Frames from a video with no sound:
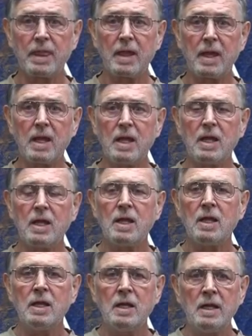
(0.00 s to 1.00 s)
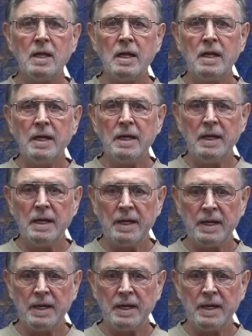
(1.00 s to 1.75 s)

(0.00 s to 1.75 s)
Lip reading: No one is speaking in this clip.